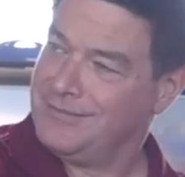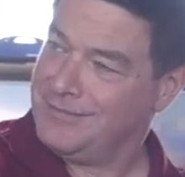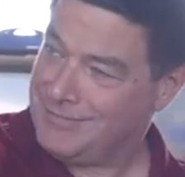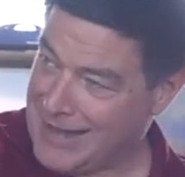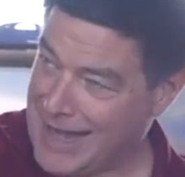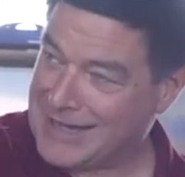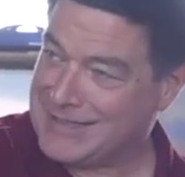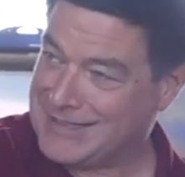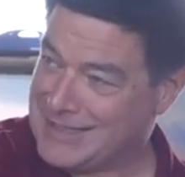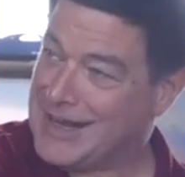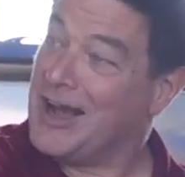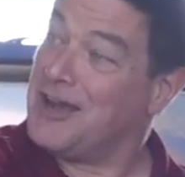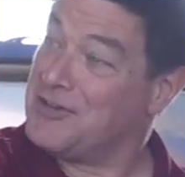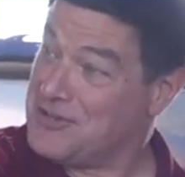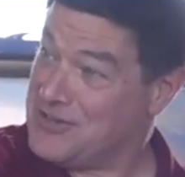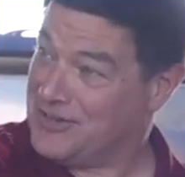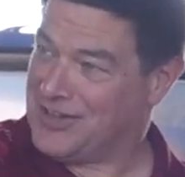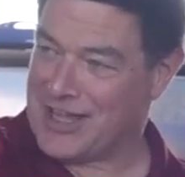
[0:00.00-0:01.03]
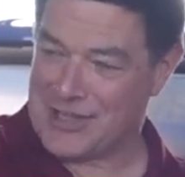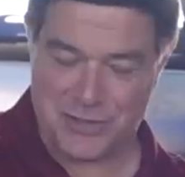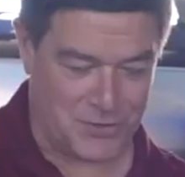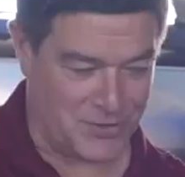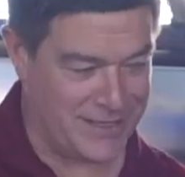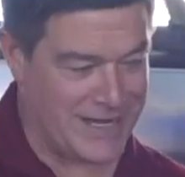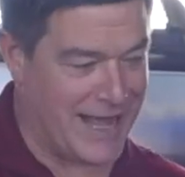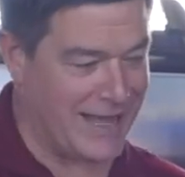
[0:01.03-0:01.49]
1900th
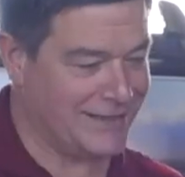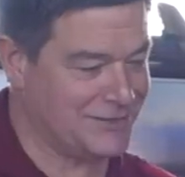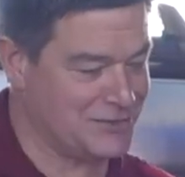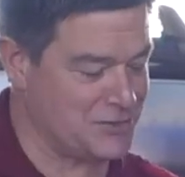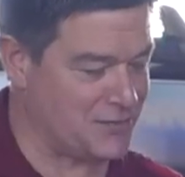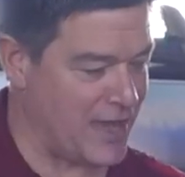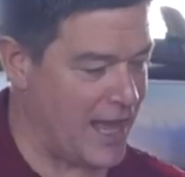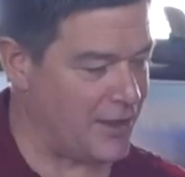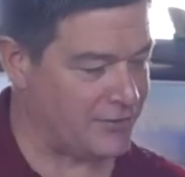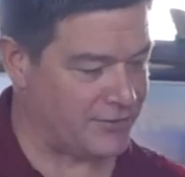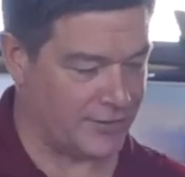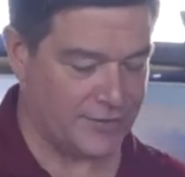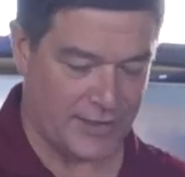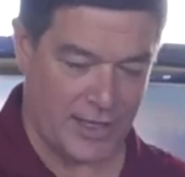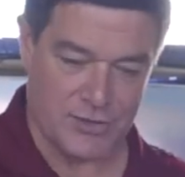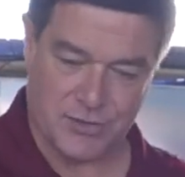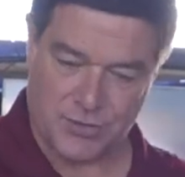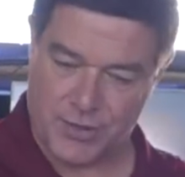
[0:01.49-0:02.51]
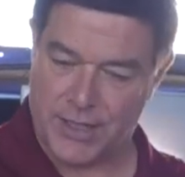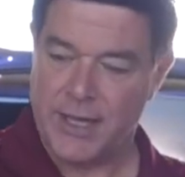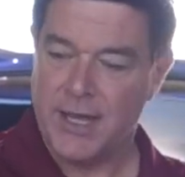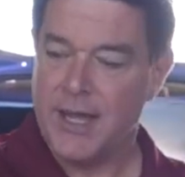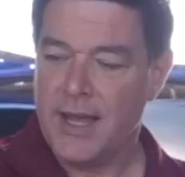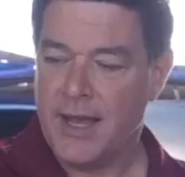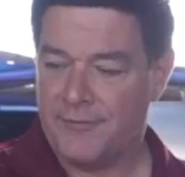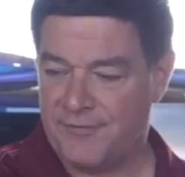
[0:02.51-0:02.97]
century, not 2000th century,
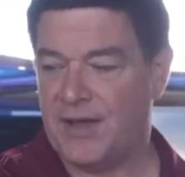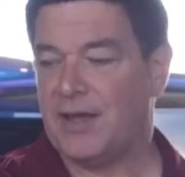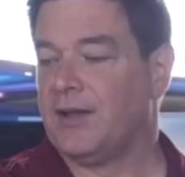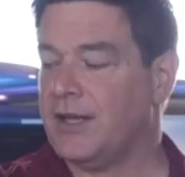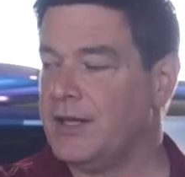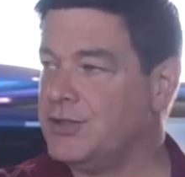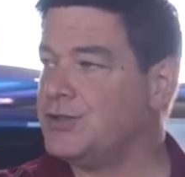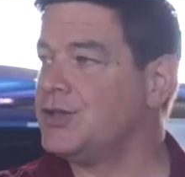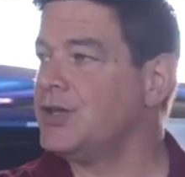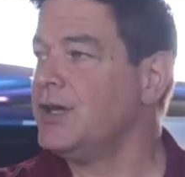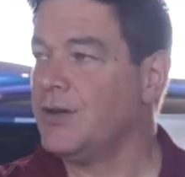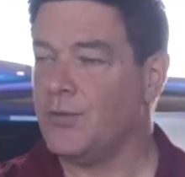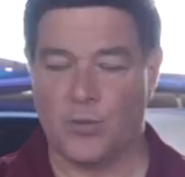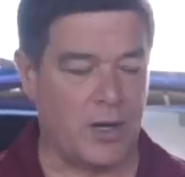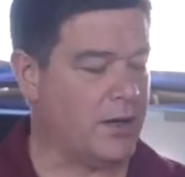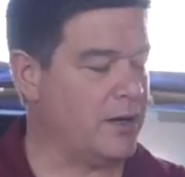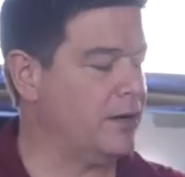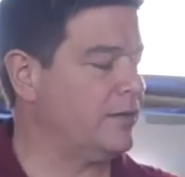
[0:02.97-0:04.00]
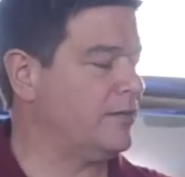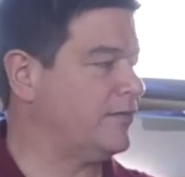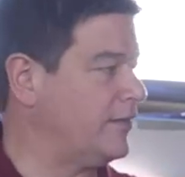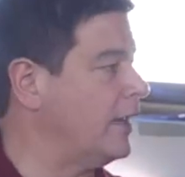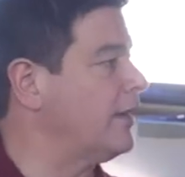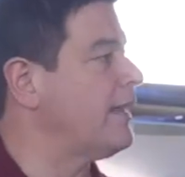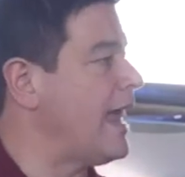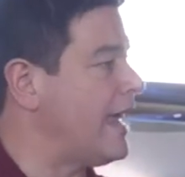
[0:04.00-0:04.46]
village where
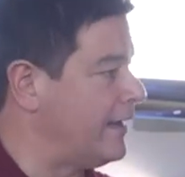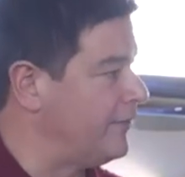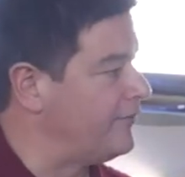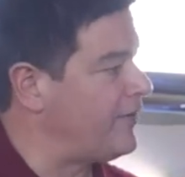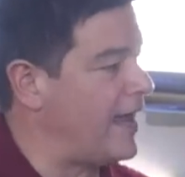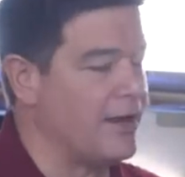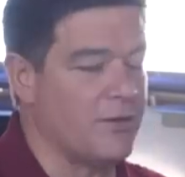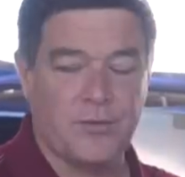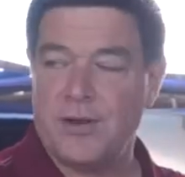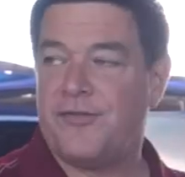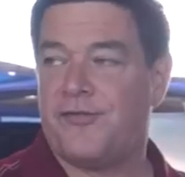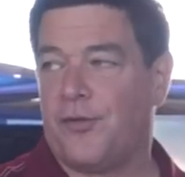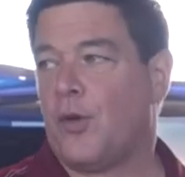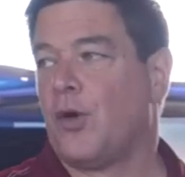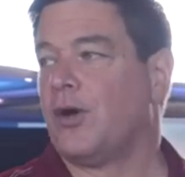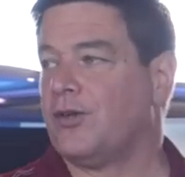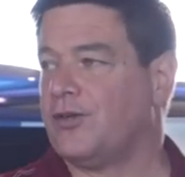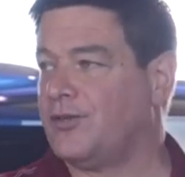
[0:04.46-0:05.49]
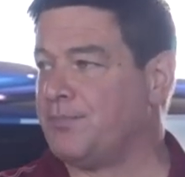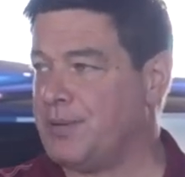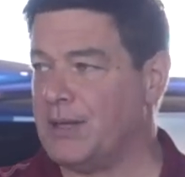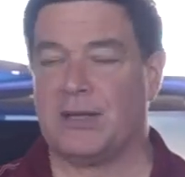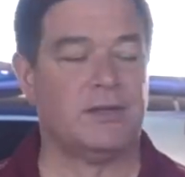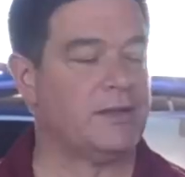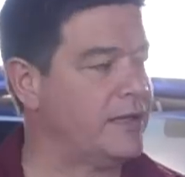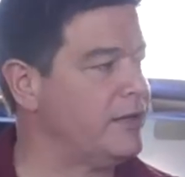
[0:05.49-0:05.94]
a lot of Henry Ford's
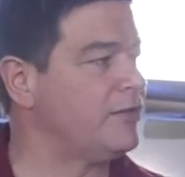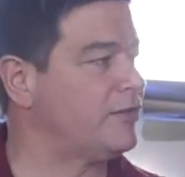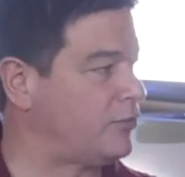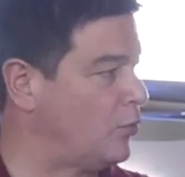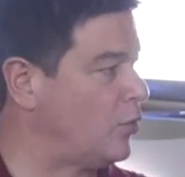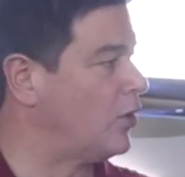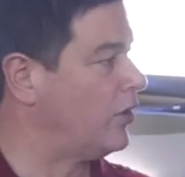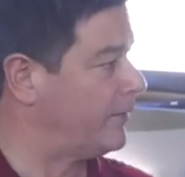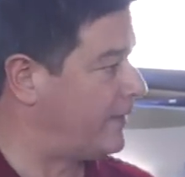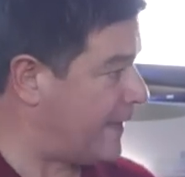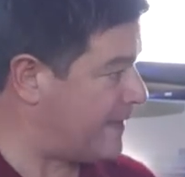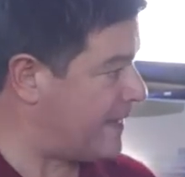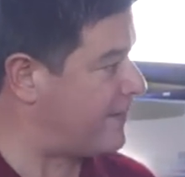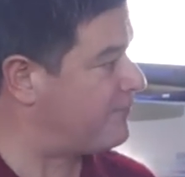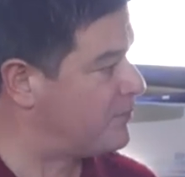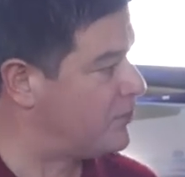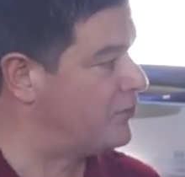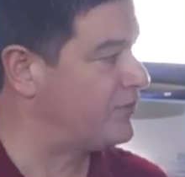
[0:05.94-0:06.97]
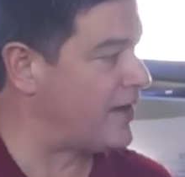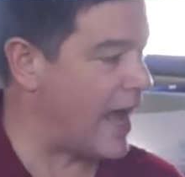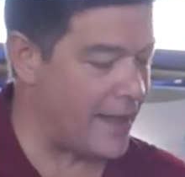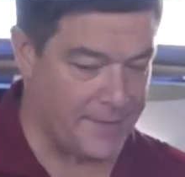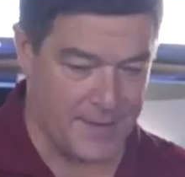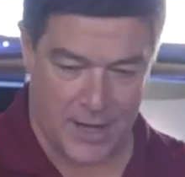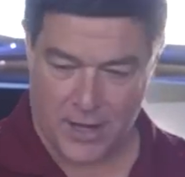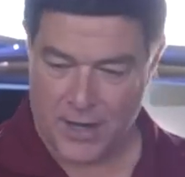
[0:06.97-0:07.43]
buildings were that they've moved
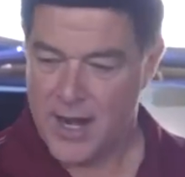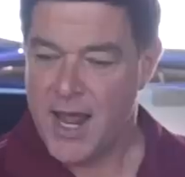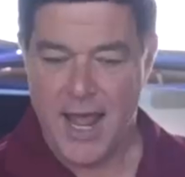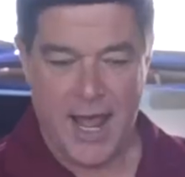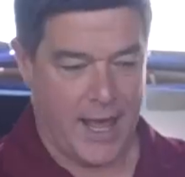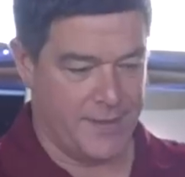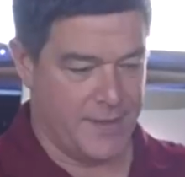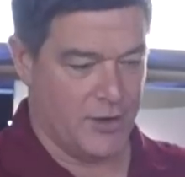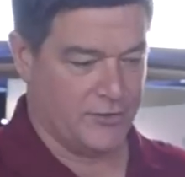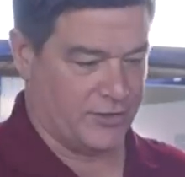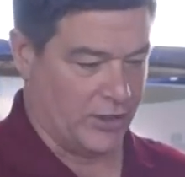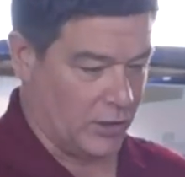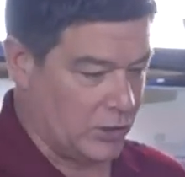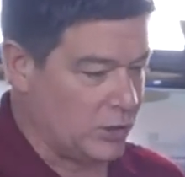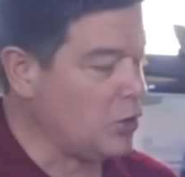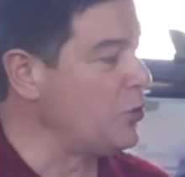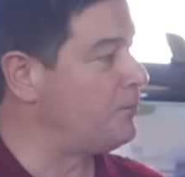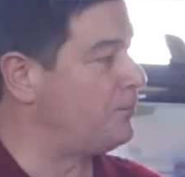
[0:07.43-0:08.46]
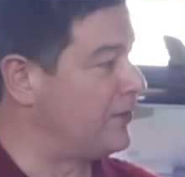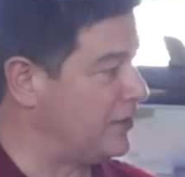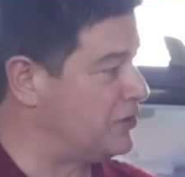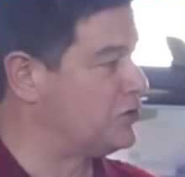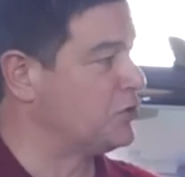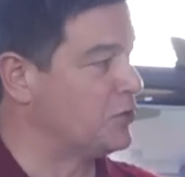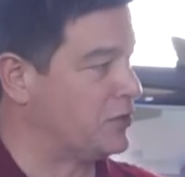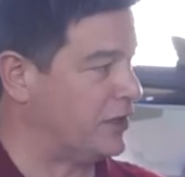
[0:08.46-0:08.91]
on there. And there's a loop
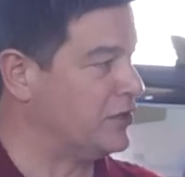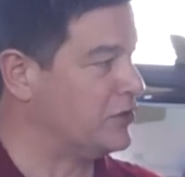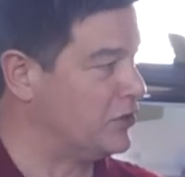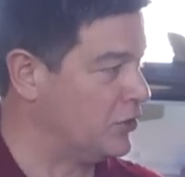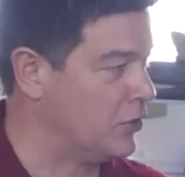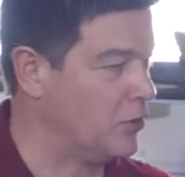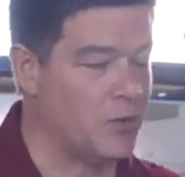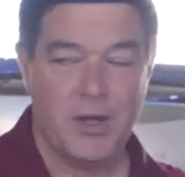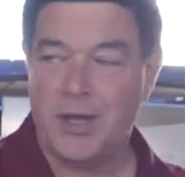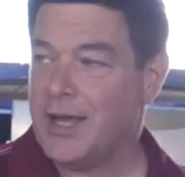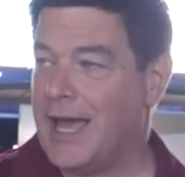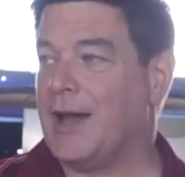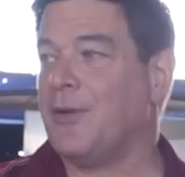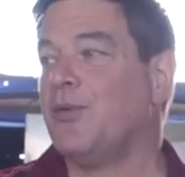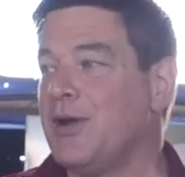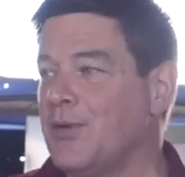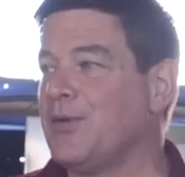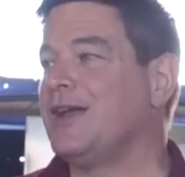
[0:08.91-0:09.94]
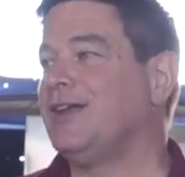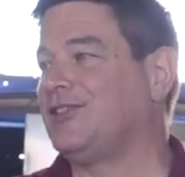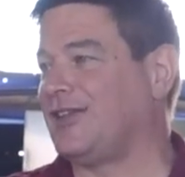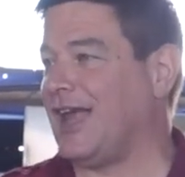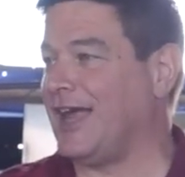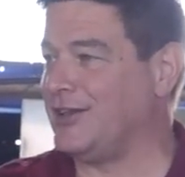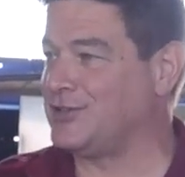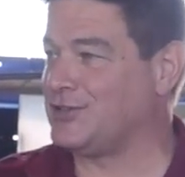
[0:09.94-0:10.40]
that you can do, and we
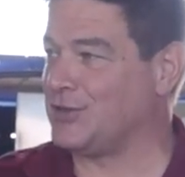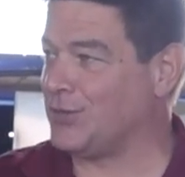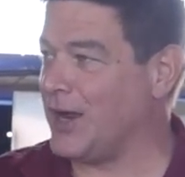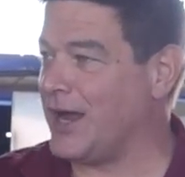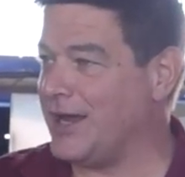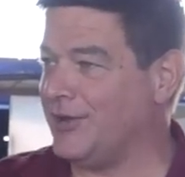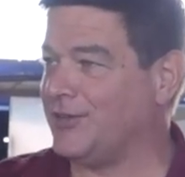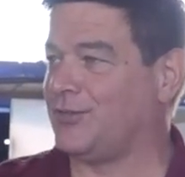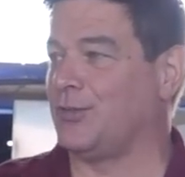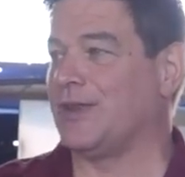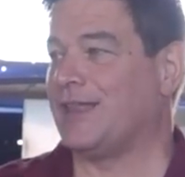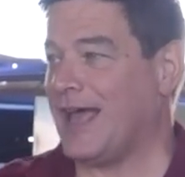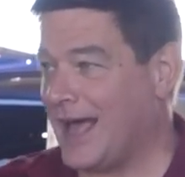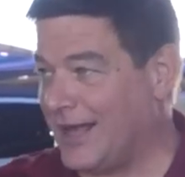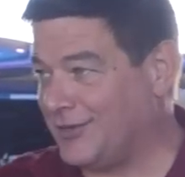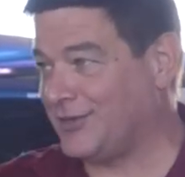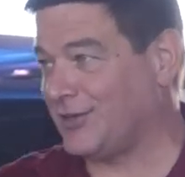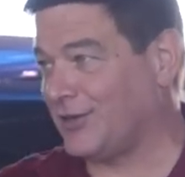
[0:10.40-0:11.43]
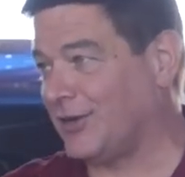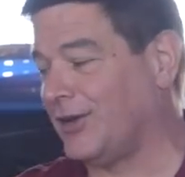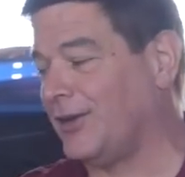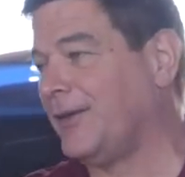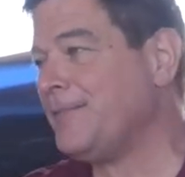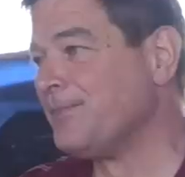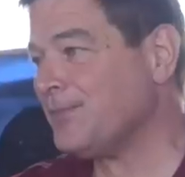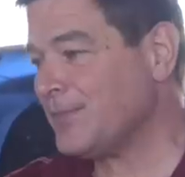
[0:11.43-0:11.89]
restaged the race with Edsel